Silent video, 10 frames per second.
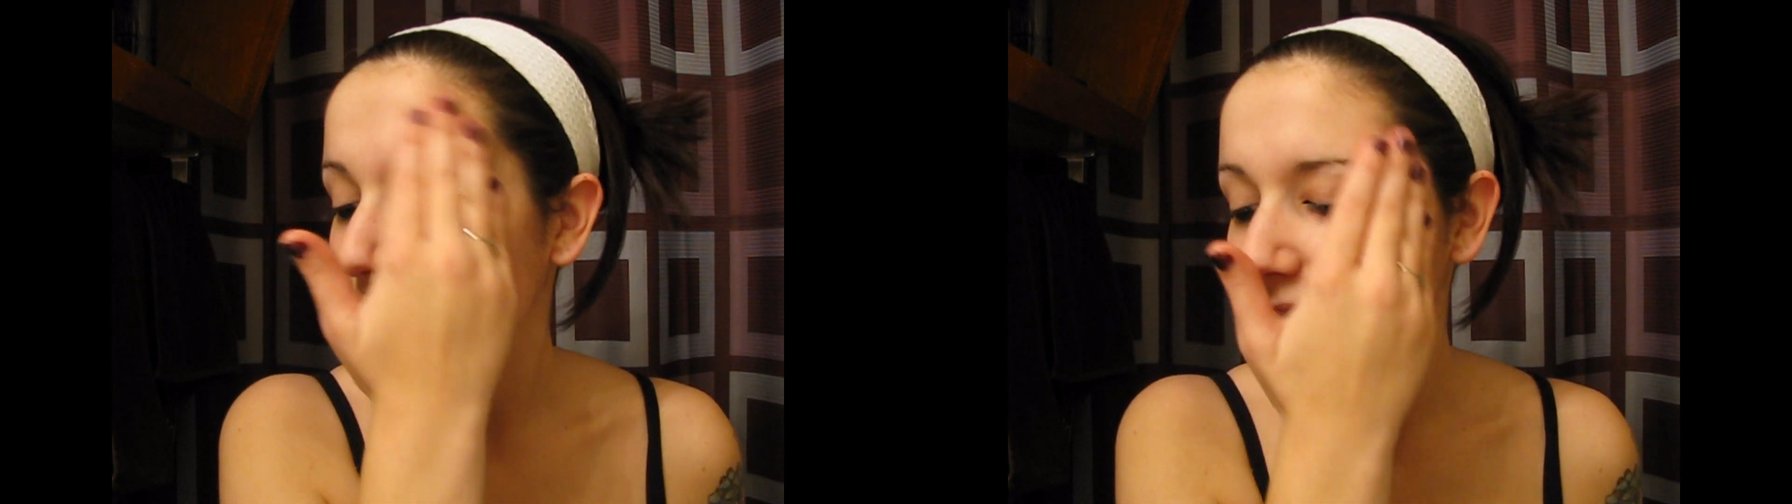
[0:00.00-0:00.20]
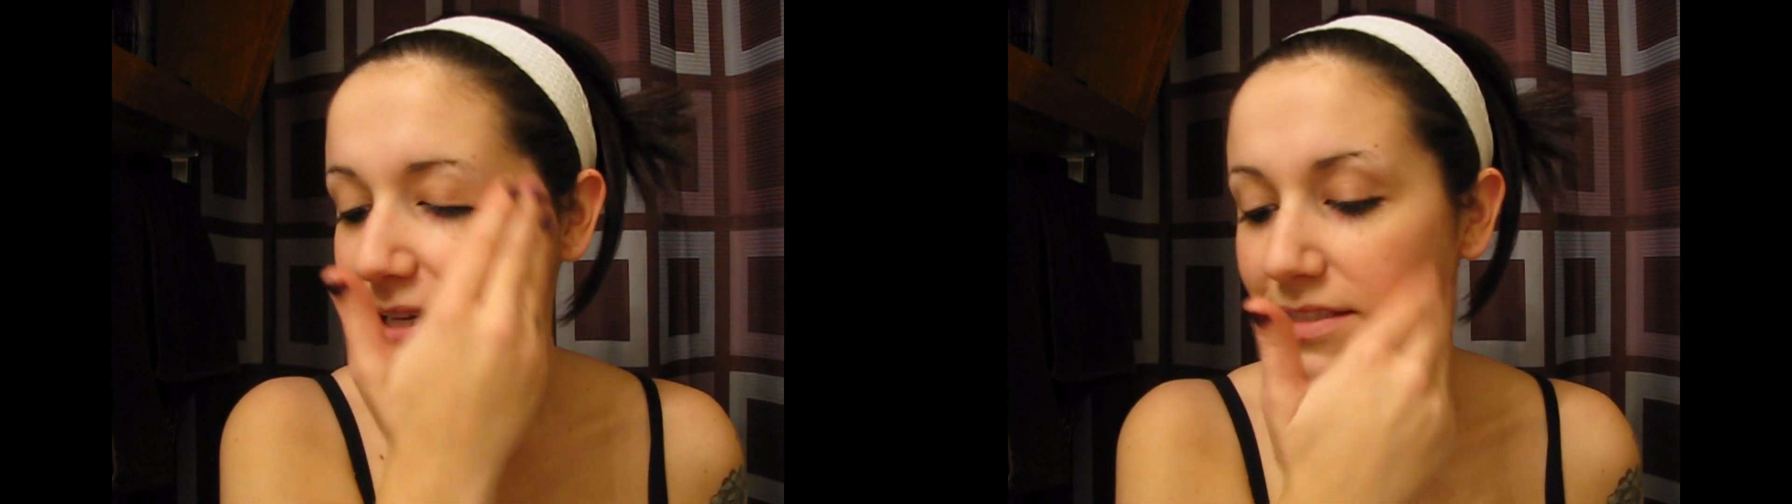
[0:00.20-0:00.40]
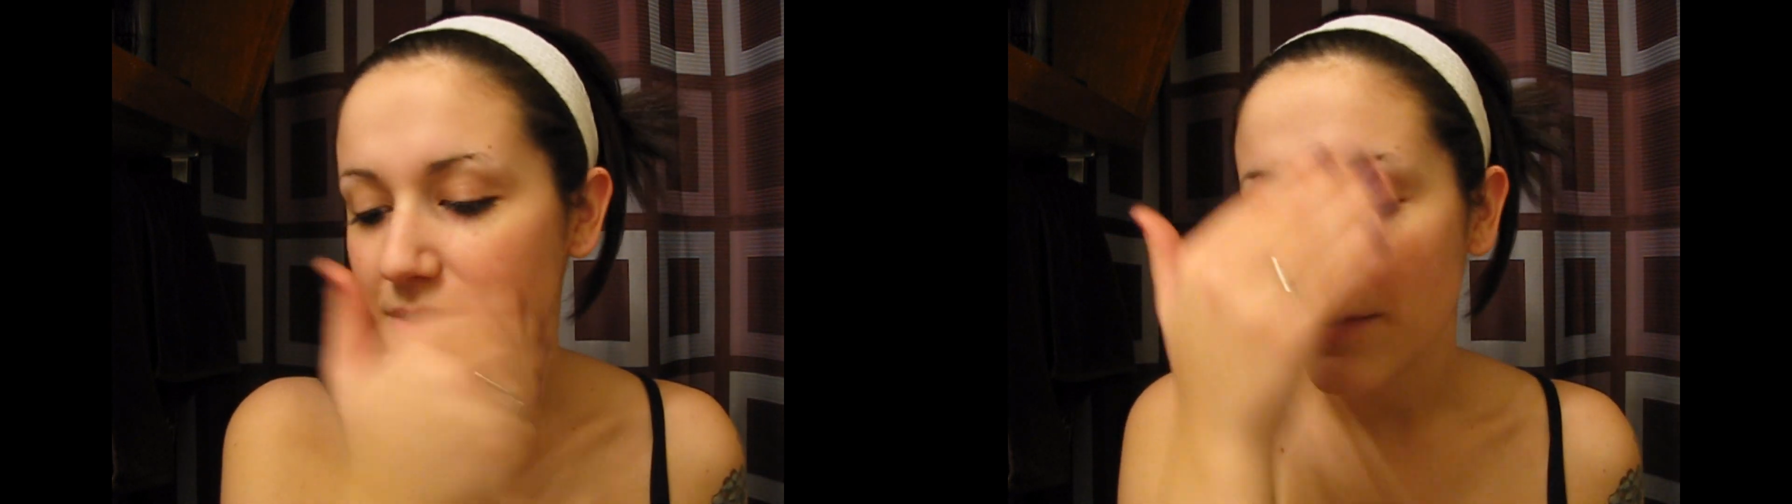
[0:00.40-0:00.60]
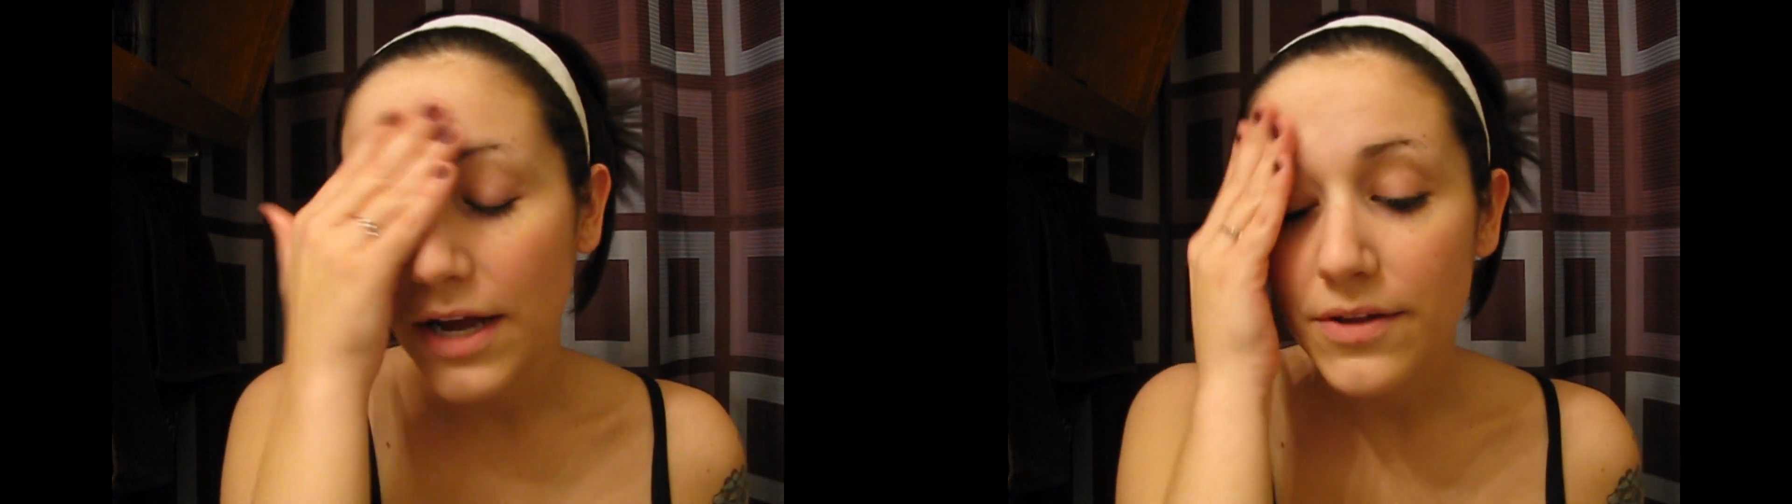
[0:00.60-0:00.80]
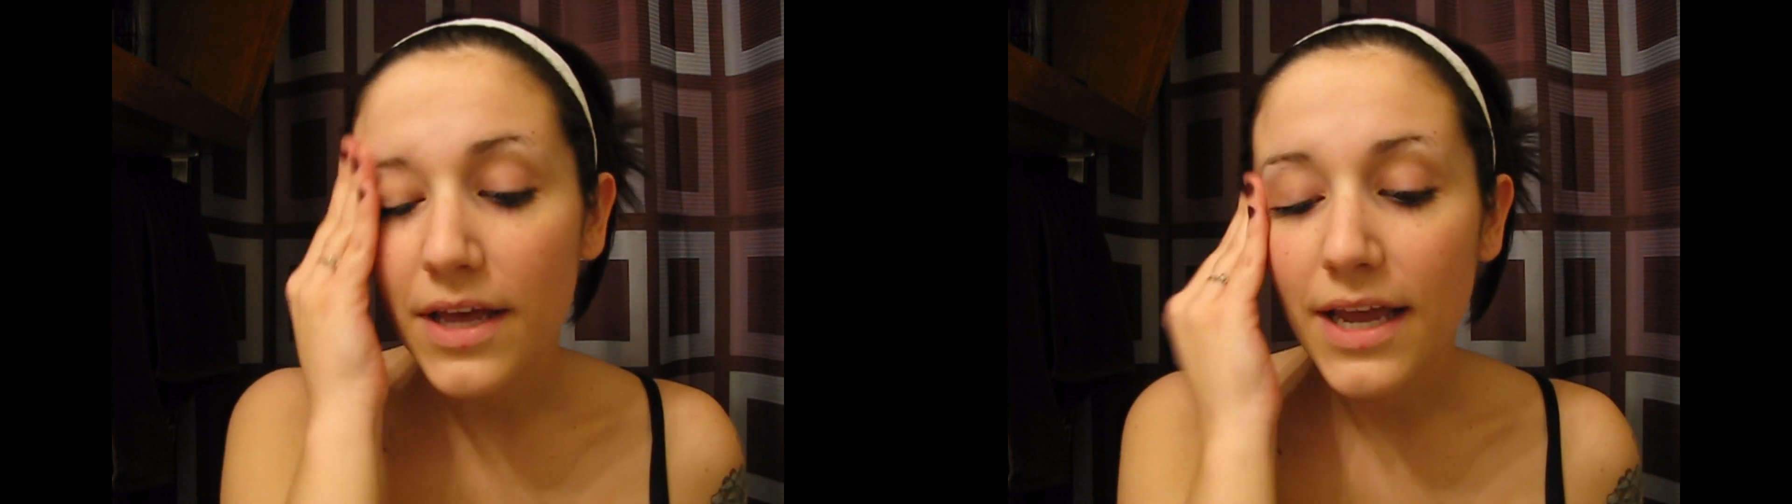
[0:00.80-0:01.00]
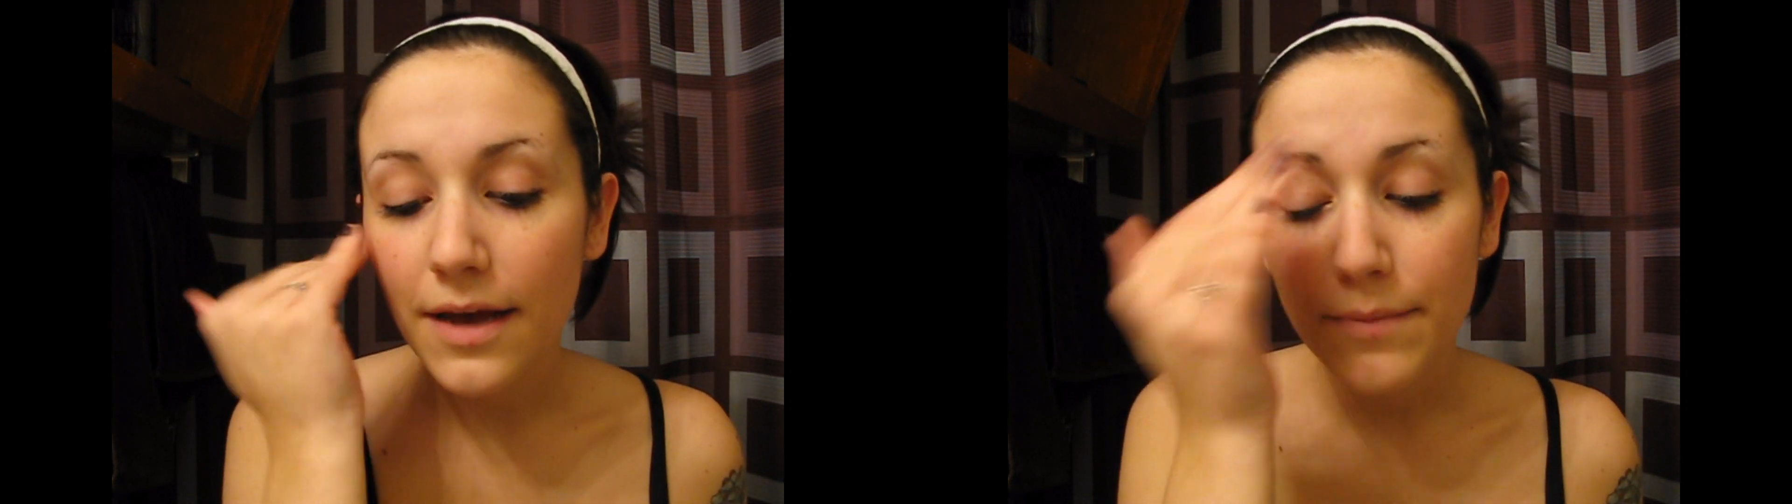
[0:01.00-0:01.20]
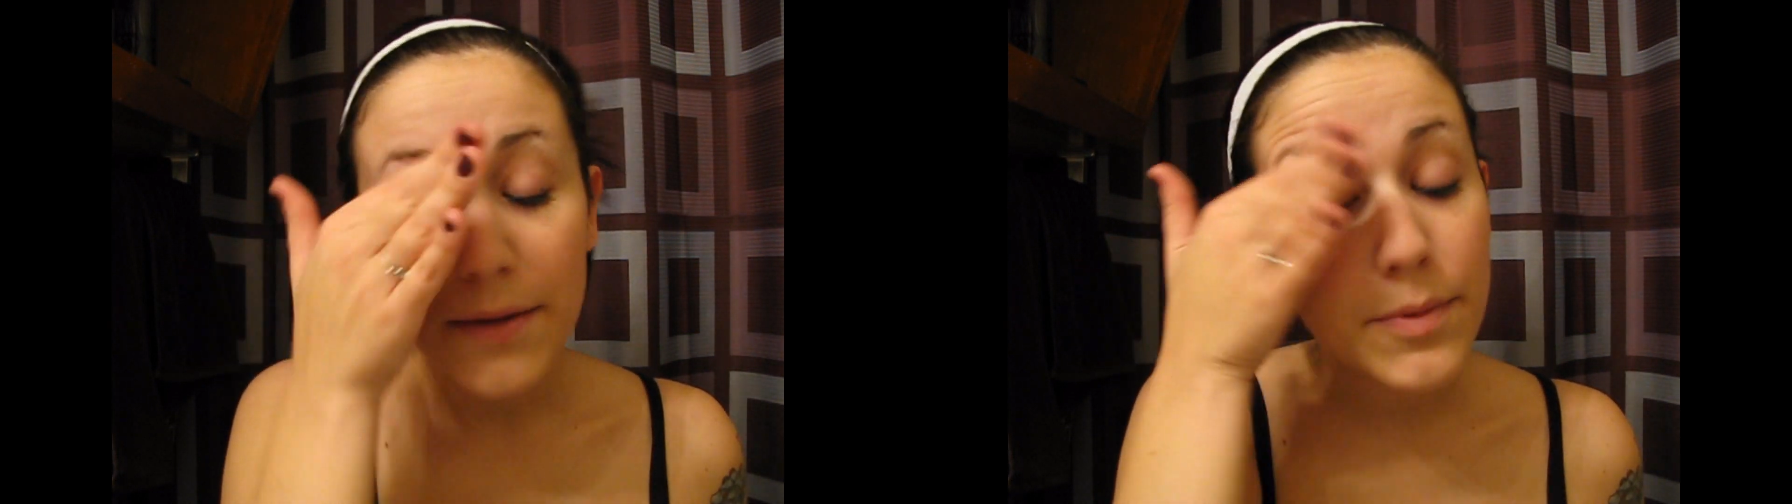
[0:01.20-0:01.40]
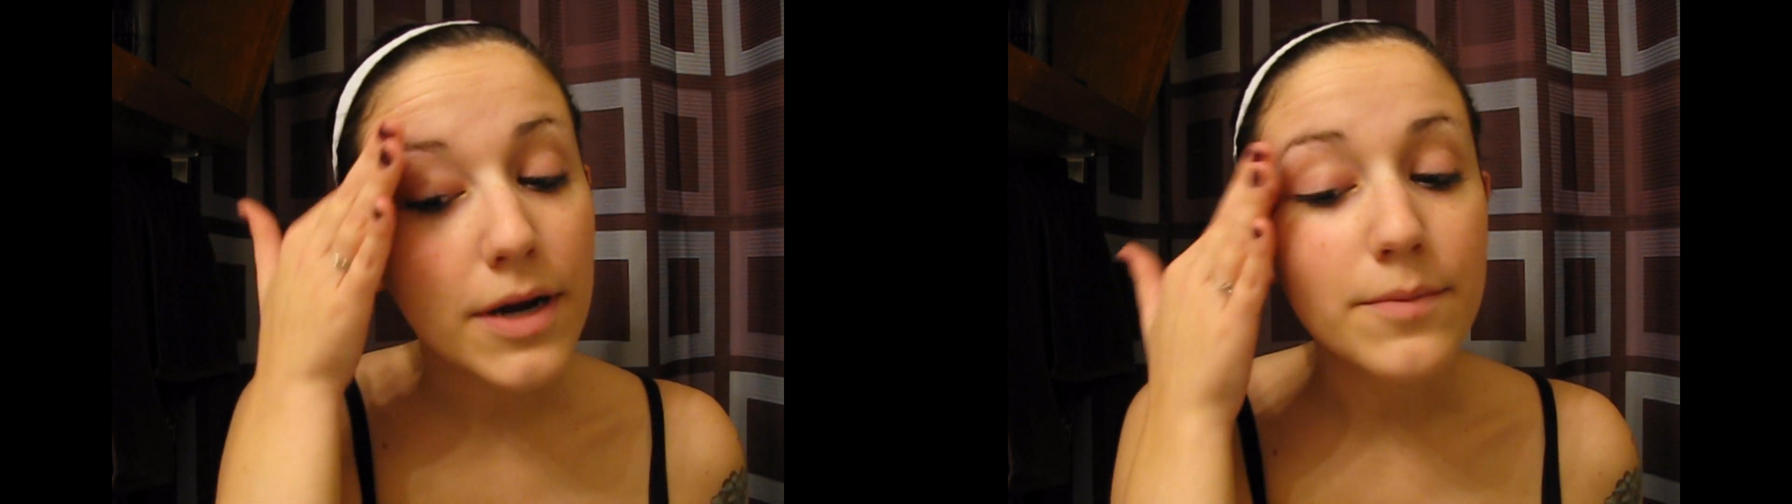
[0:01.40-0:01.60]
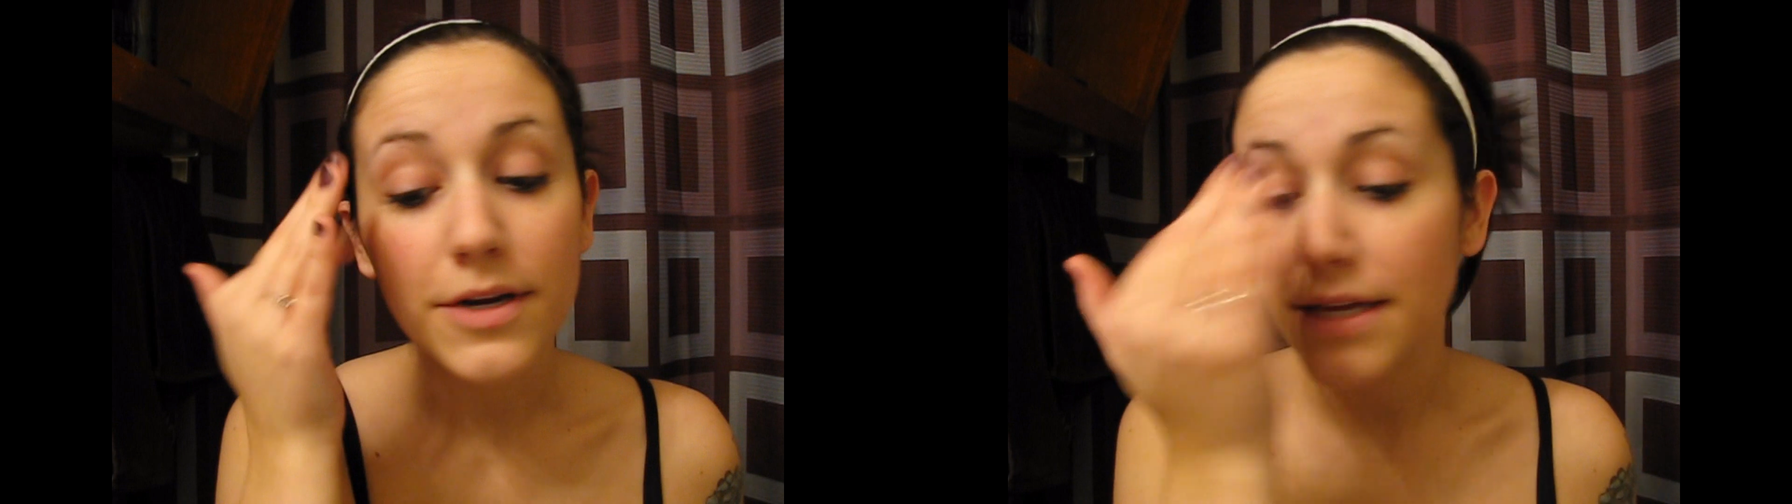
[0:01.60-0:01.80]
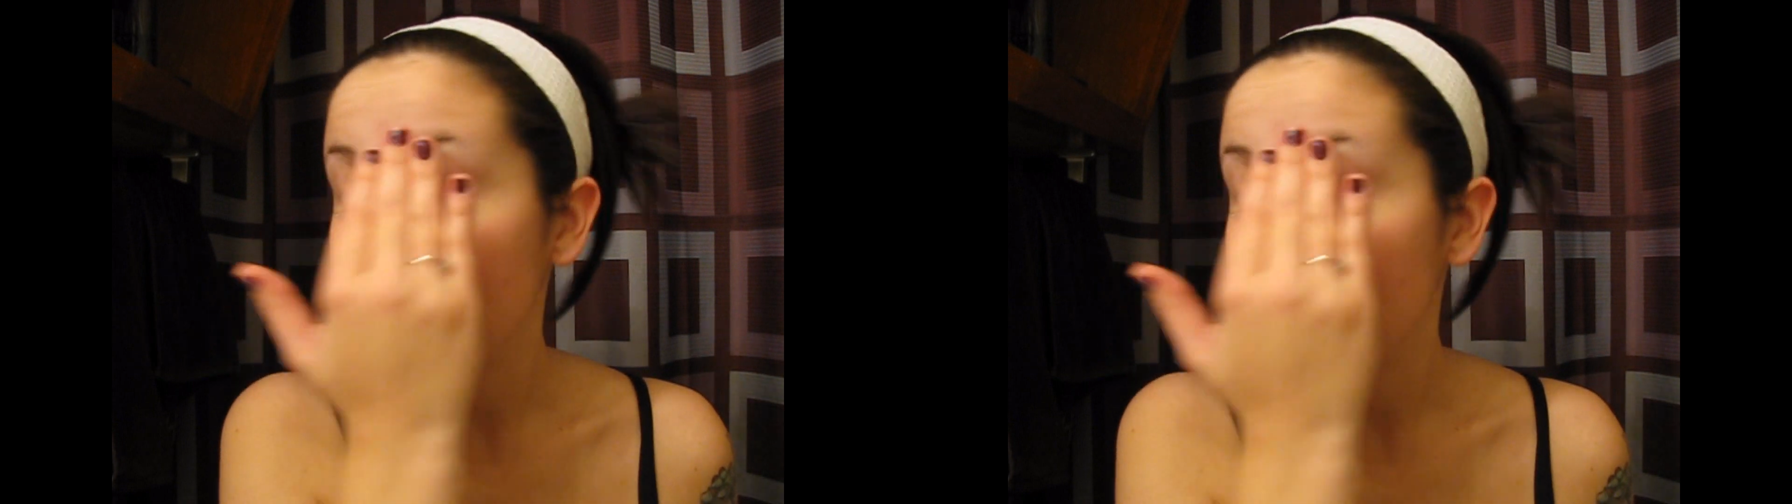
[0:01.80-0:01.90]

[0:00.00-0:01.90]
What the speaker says: And so now that I have my primer